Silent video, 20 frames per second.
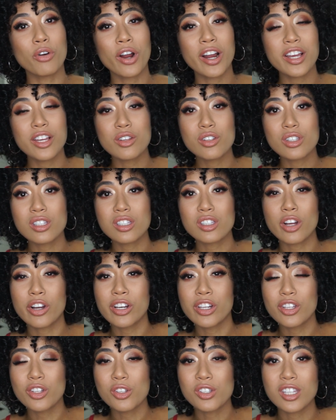I
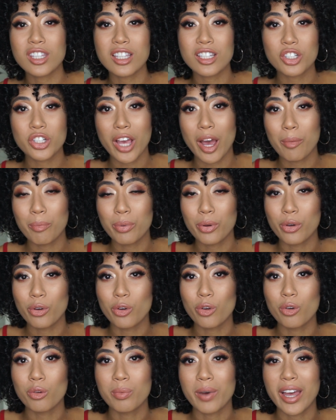started using the
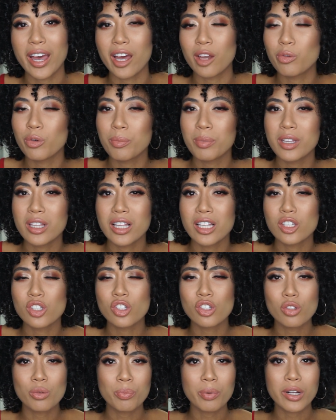shampoo, my head would be like
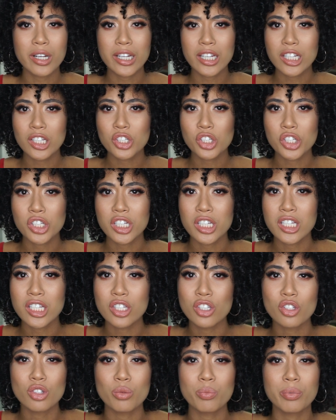super itchy,
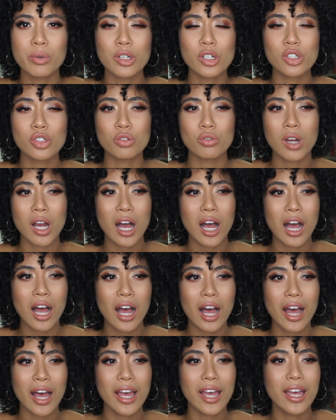super
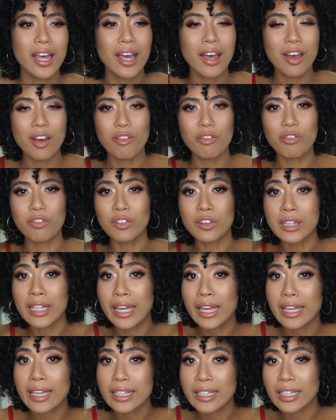dry,
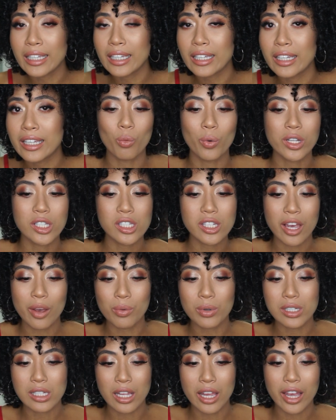flaky. Once I
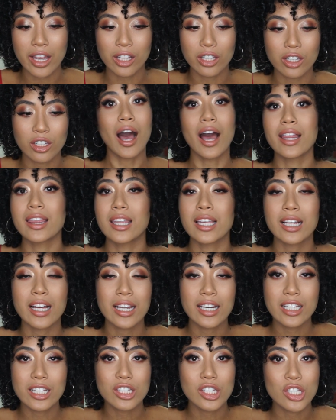was like, I think I
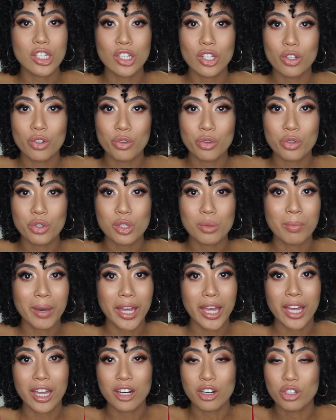need to use my
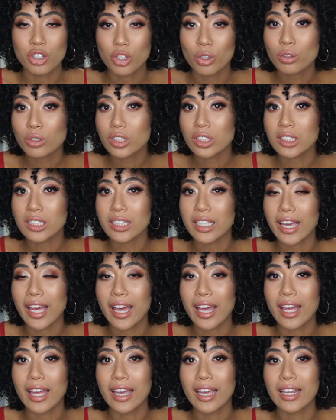Head and Shoulders
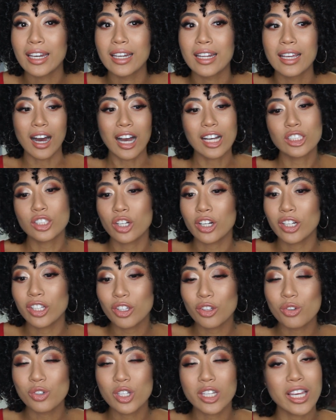again, I started
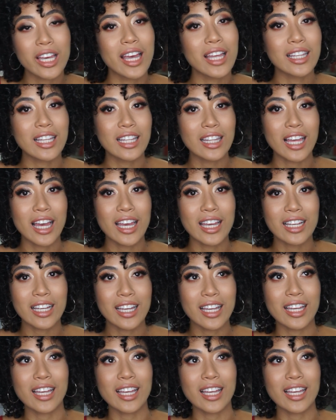using it, and then like